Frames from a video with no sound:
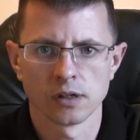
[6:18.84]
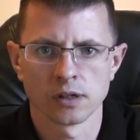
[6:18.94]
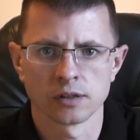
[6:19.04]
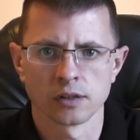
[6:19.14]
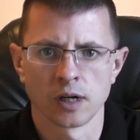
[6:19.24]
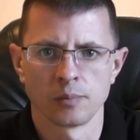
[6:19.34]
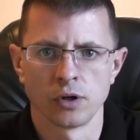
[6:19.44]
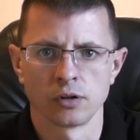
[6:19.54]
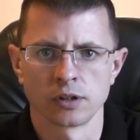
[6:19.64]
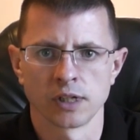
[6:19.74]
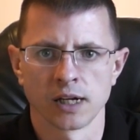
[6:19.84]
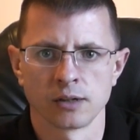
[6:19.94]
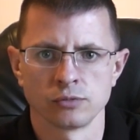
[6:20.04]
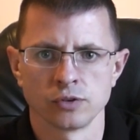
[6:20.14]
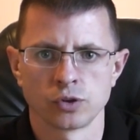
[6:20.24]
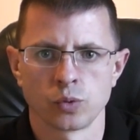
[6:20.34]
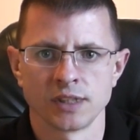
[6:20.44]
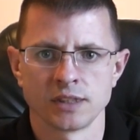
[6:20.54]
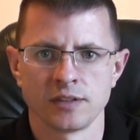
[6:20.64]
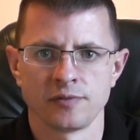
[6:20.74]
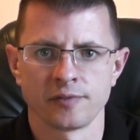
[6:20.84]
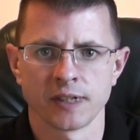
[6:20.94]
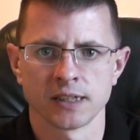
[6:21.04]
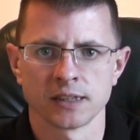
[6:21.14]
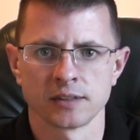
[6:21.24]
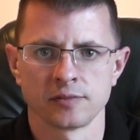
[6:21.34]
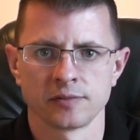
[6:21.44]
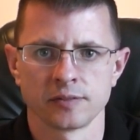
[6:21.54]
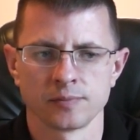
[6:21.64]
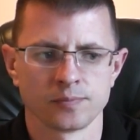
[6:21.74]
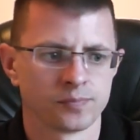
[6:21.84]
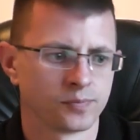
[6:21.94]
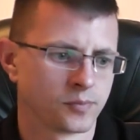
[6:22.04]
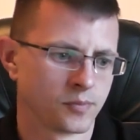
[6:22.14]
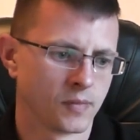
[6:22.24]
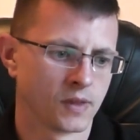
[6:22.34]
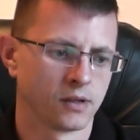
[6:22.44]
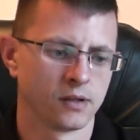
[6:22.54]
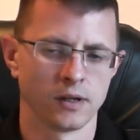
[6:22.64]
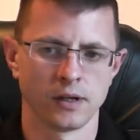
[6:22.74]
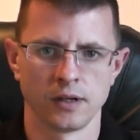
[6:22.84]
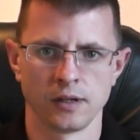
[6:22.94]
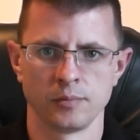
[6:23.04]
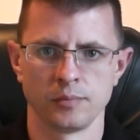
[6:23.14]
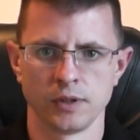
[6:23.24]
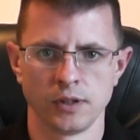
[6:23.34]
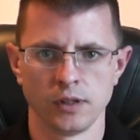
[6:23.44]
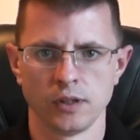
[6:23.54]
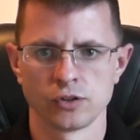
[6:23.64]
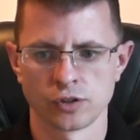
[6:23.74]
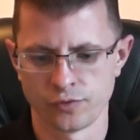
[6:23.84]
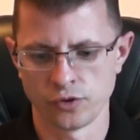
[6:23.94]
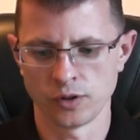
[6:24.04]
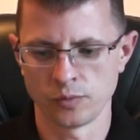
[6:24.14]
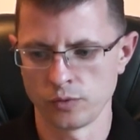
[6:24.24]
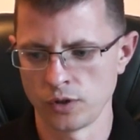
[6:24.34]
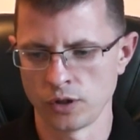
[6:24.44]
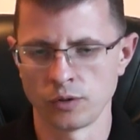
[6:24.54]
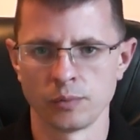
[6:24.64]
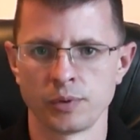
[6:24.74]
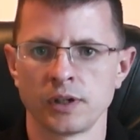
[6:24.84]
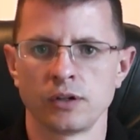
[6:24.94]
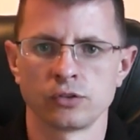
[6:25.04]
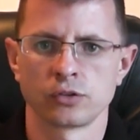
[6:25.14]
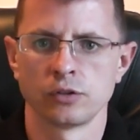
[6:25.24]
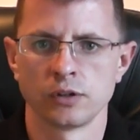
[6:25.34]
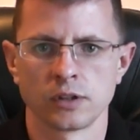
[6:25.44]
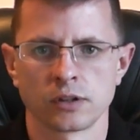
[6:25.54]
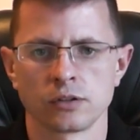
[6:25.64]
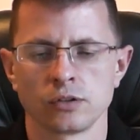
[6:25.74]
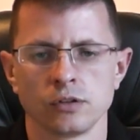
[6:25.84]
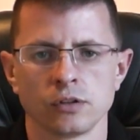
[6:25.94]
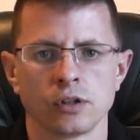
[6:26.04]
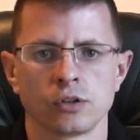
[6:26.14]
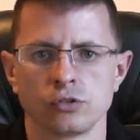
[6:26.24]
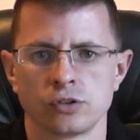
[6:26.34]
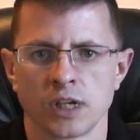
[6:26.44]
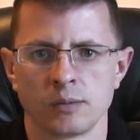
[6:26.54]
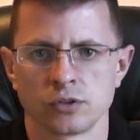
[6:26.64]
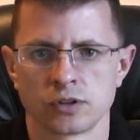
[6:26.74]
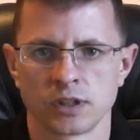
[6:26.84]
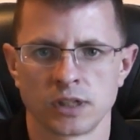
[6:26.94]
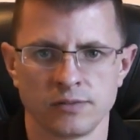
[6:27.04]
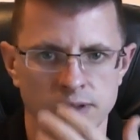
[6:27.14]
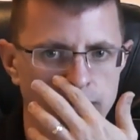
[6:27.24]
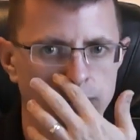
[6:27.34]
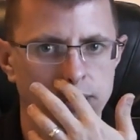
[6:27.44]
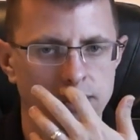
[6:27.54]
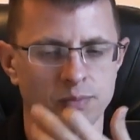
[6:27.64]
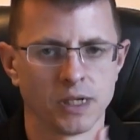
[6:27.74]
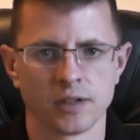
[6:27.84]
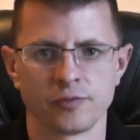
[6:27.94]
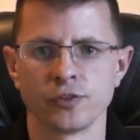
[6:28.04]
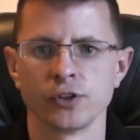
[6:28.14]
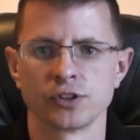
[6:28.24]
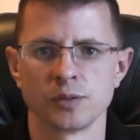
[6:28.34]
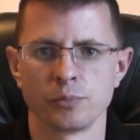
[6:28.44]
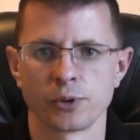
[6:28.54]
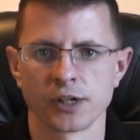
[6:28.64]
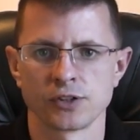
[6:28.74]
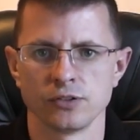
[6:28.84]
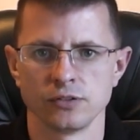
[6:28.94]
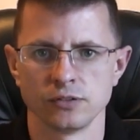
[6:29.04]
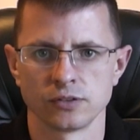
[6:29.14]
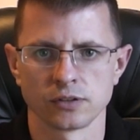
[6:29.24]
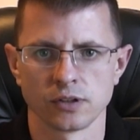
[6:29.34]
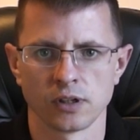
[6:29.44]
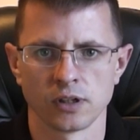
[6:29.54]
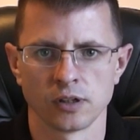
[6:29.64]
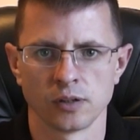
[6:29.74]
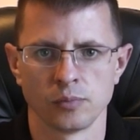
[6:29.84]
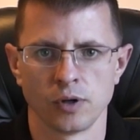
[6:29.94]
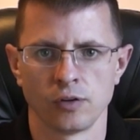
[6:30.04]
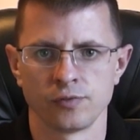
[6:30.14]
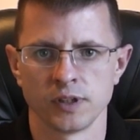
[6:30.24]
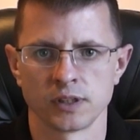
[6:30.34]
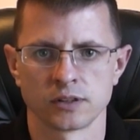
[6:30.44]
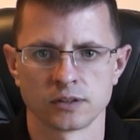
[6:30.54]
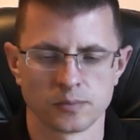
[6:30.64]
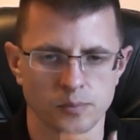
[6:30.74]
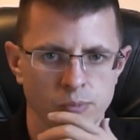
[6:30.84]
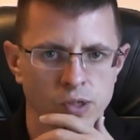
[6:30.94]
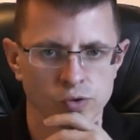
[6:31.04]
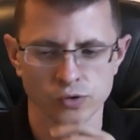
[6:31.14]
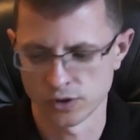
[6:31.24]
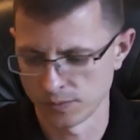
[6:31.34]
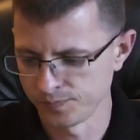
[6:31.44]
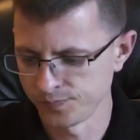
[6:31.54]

and I'm on count twenty-five. Um, so I thought it, you know, it'd be also a a good time just to give a little bit of my first impressions um, of this product.